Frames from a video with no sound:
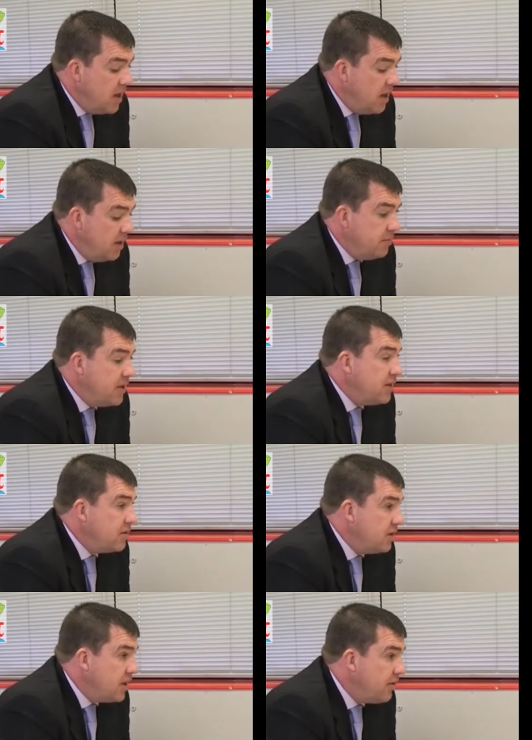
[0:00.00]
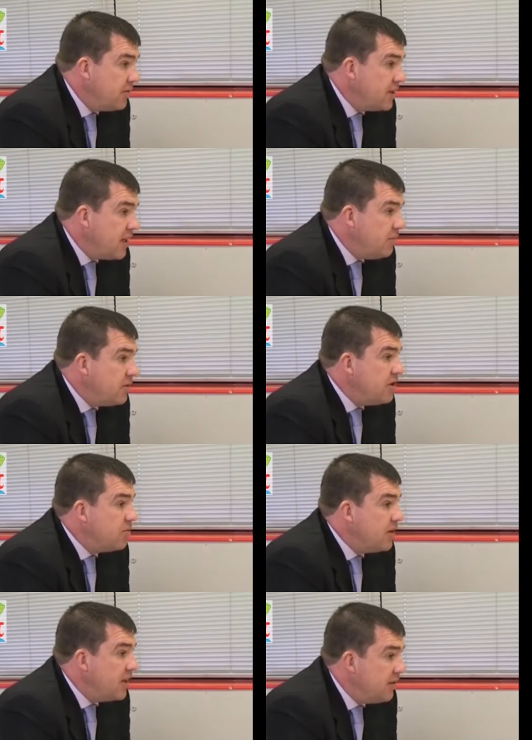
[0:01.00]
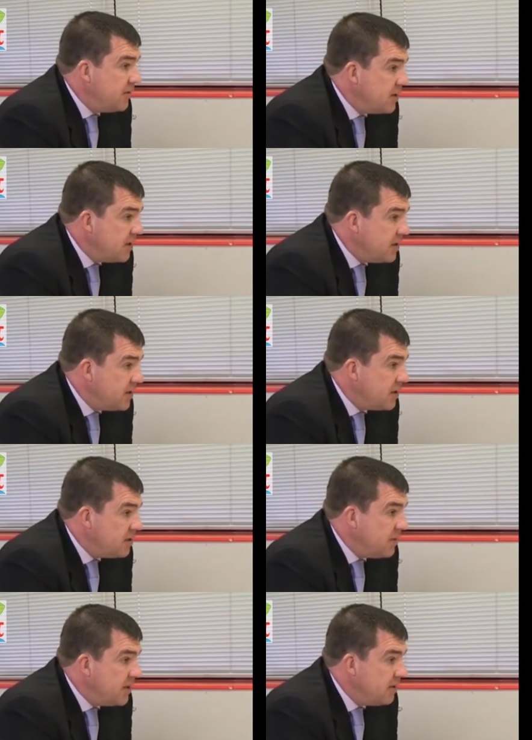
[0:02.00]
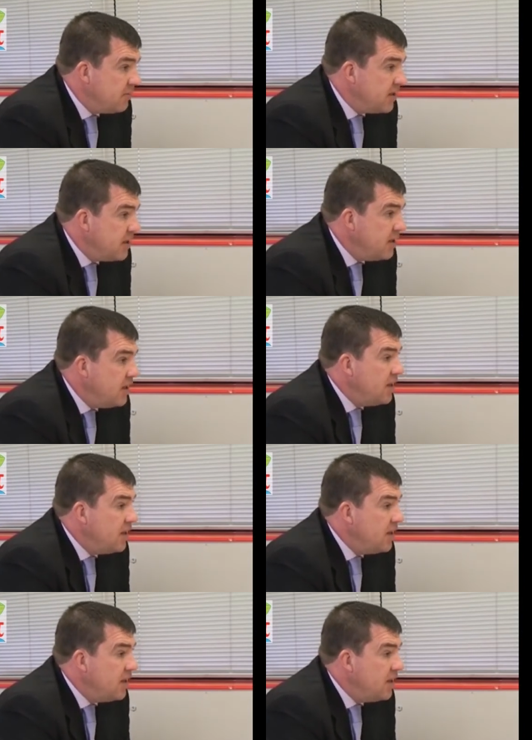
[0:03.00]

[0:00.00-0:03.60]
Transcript: There's the current account, which is where you have your day-to-day spending money.